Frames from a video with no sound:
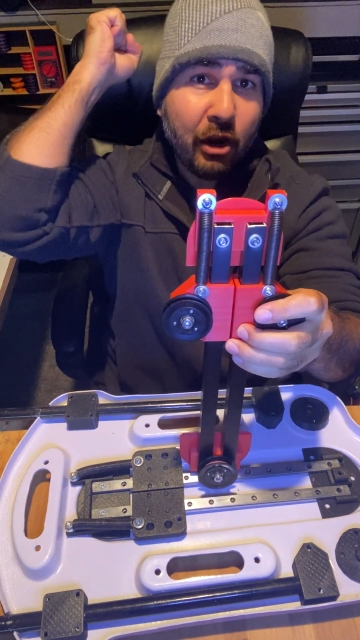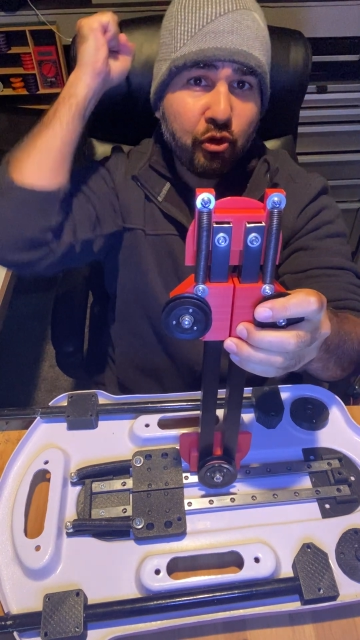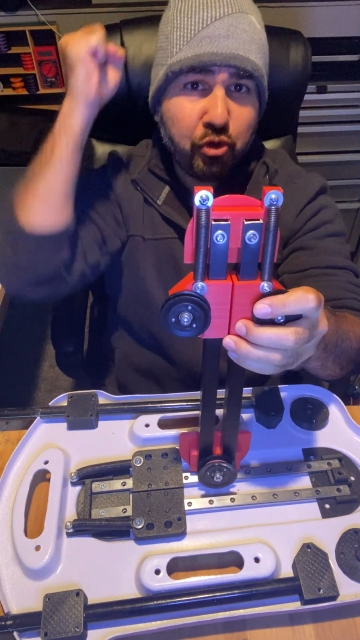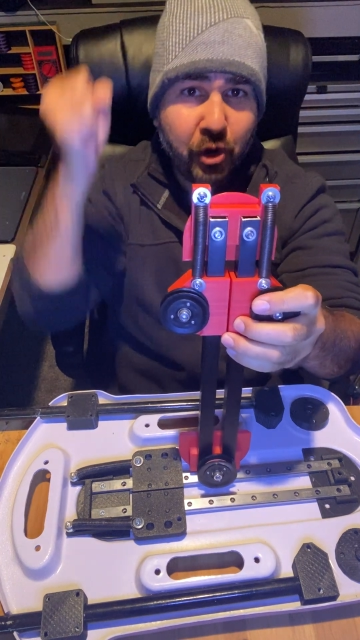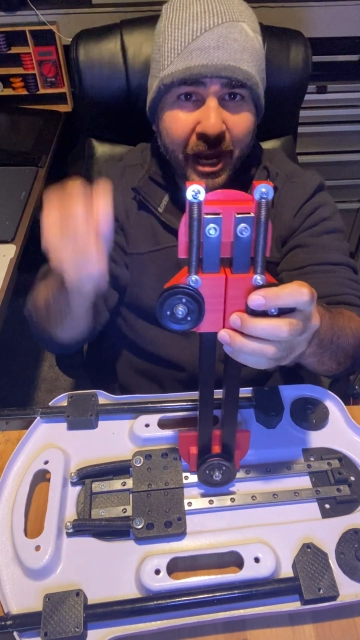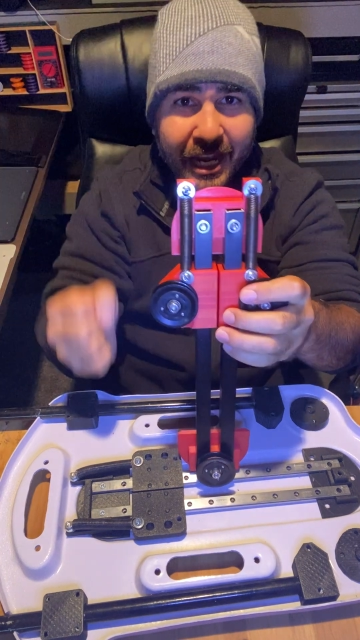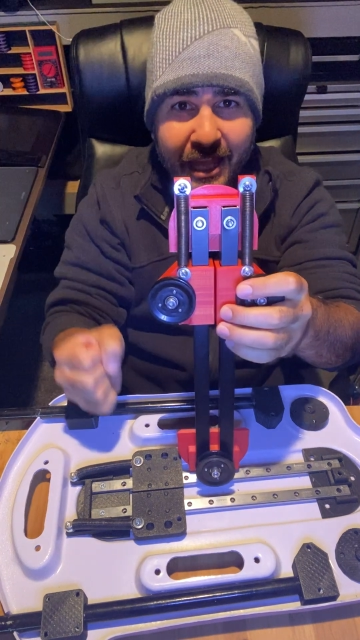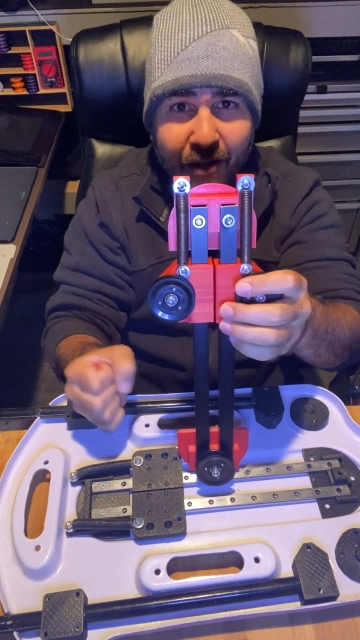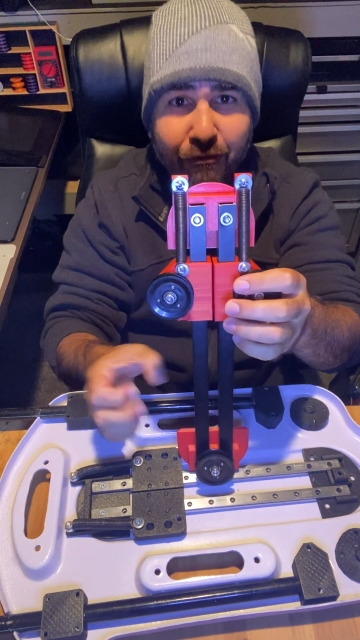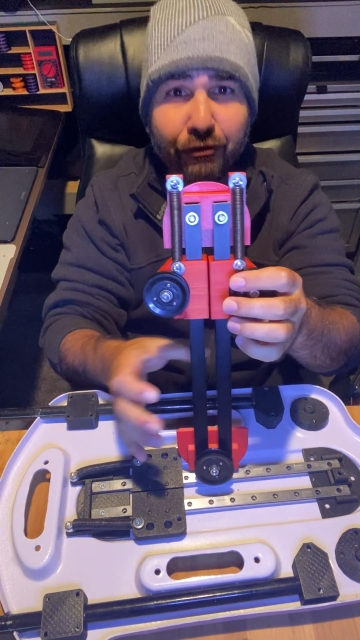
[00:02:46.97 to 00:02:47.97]
creating
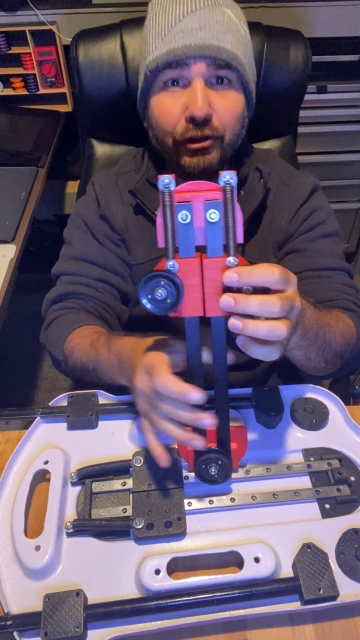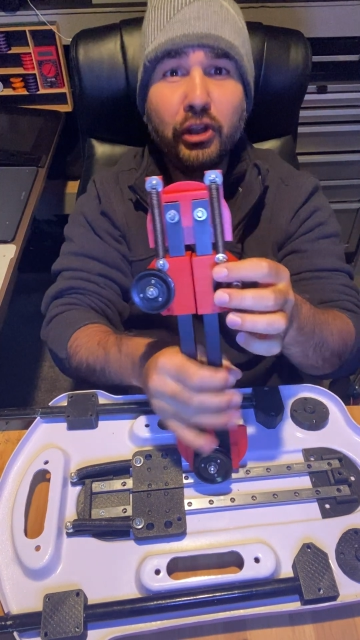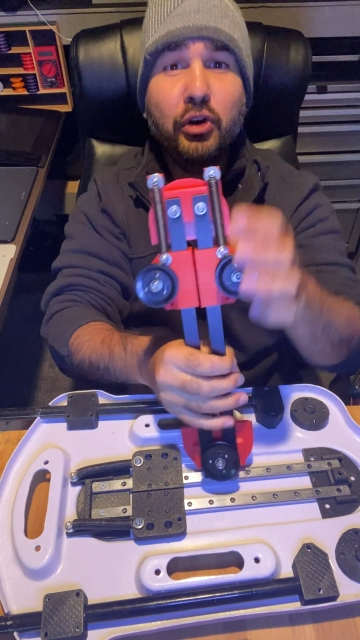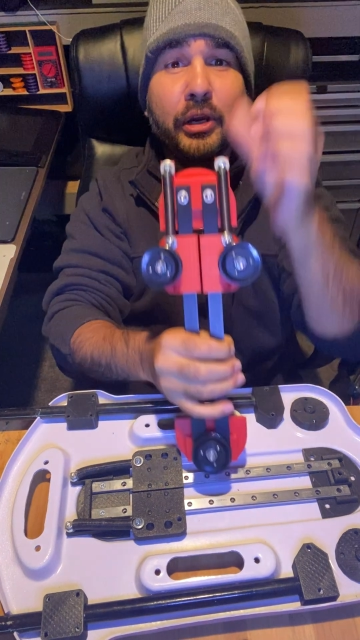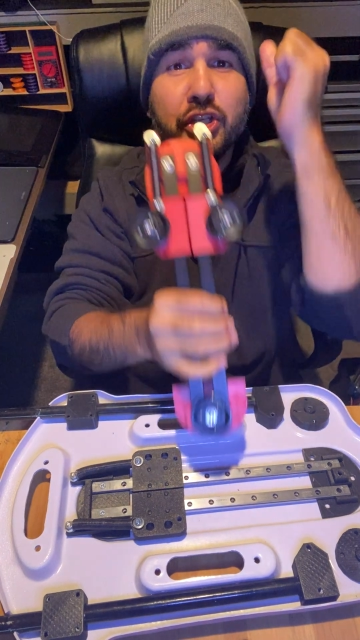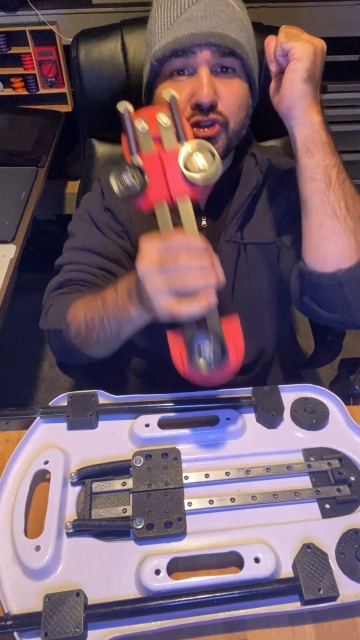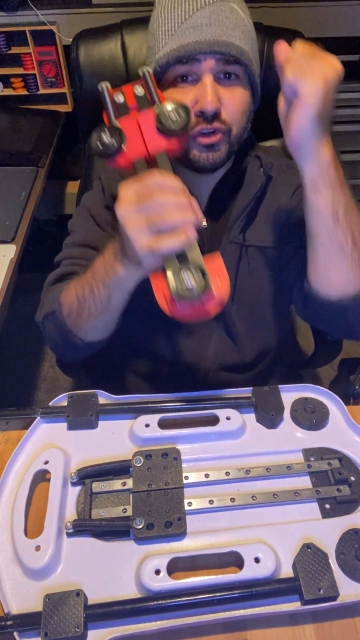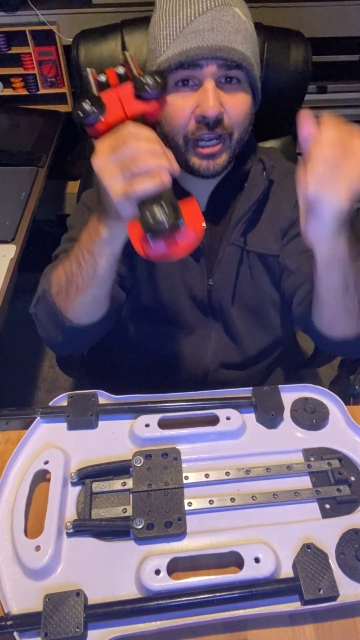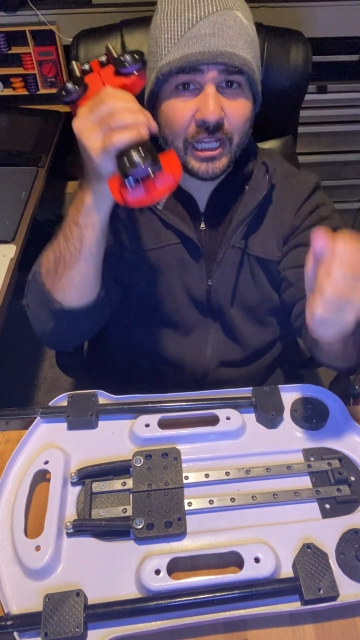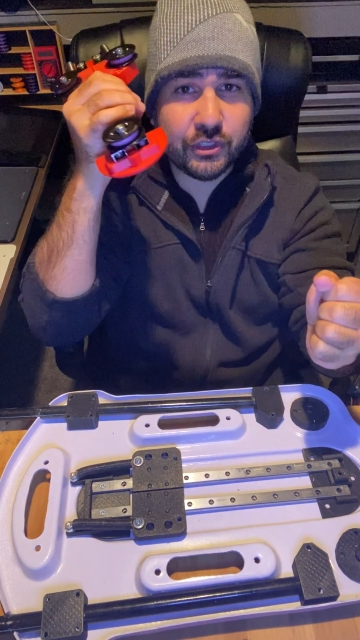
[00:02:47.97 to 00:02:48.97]
that fluid
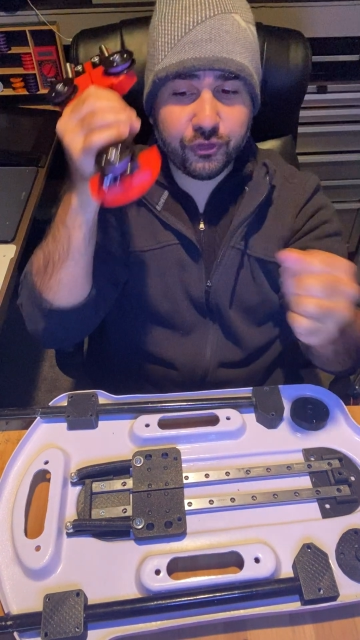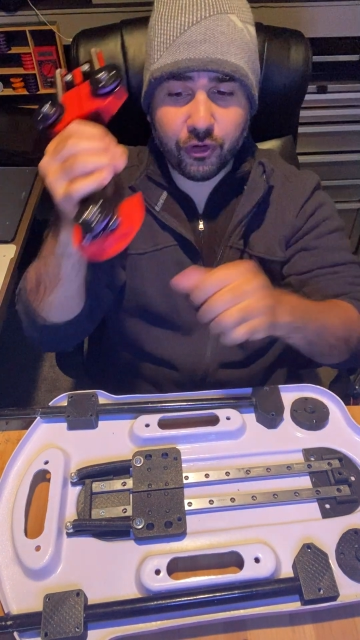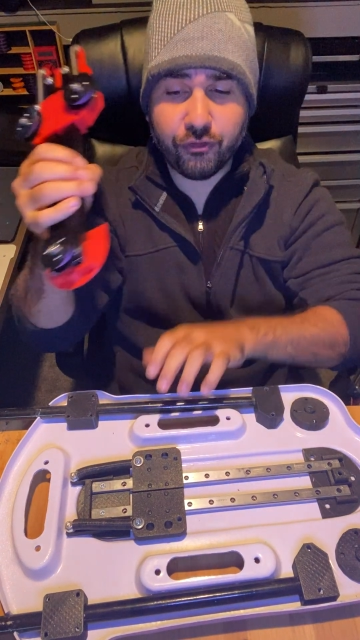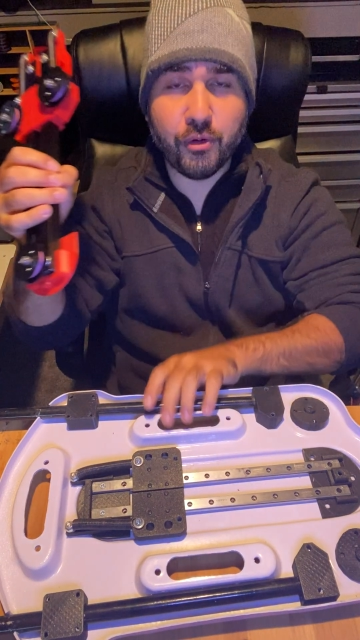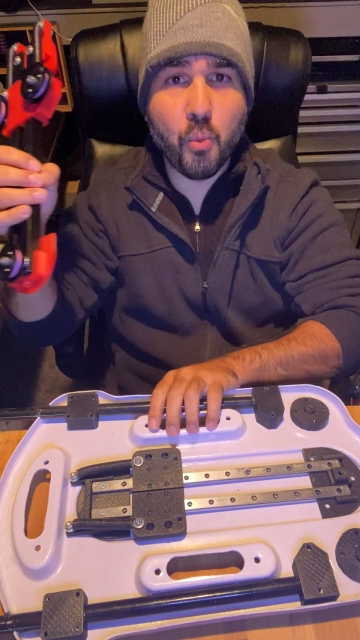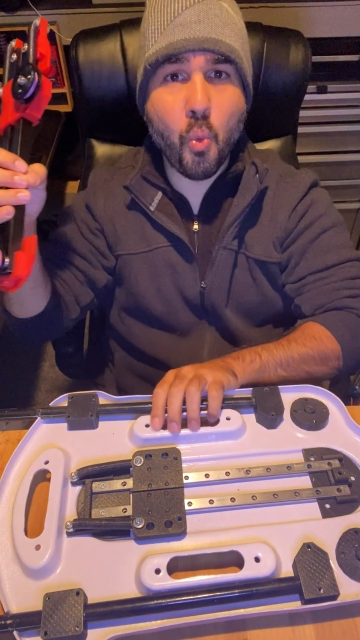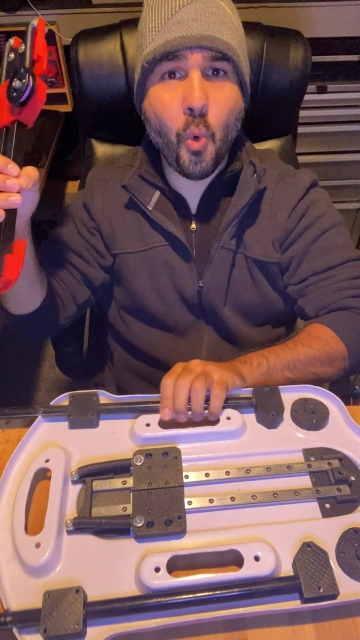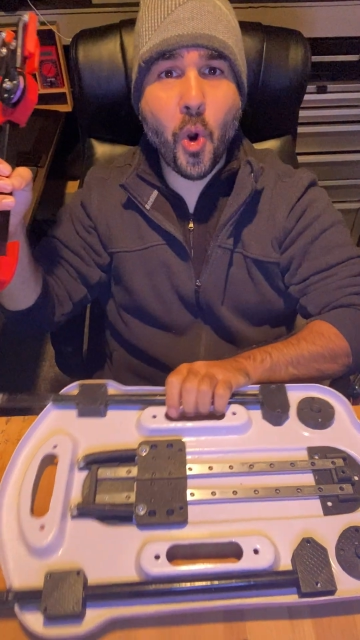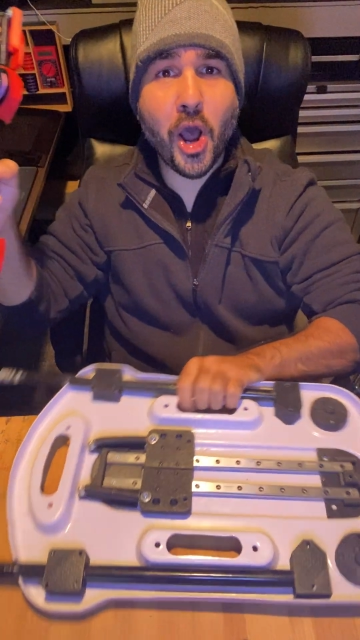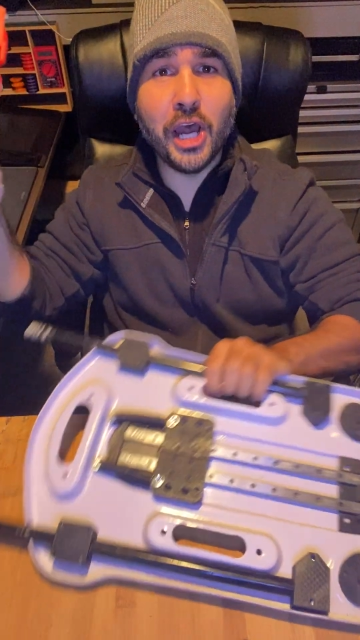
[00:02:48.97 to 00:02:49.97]
transfer from
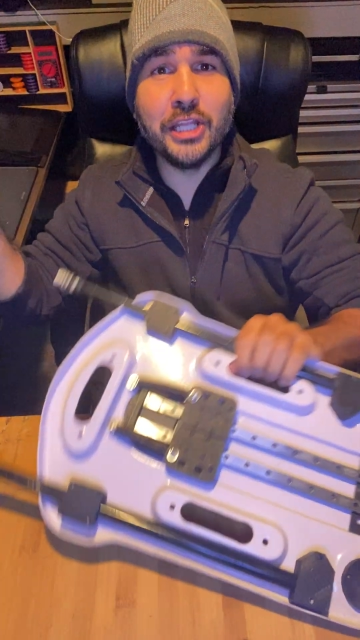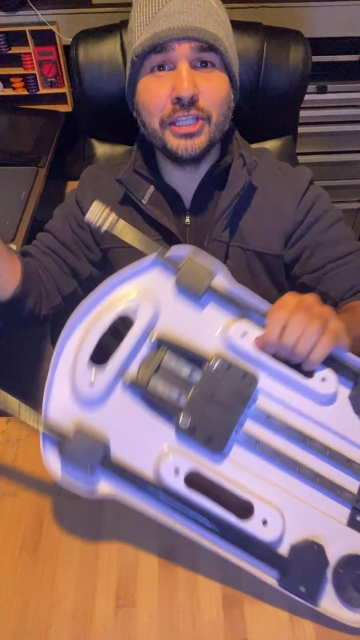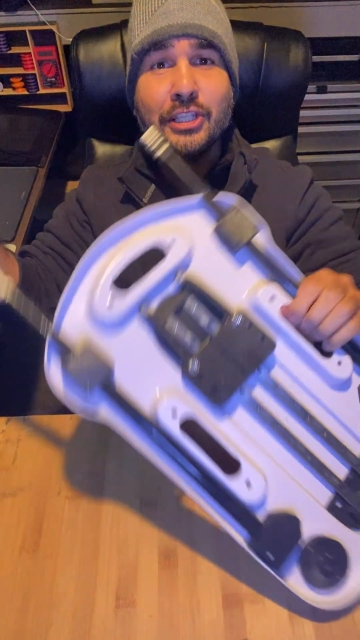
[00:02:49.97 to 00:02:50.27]
one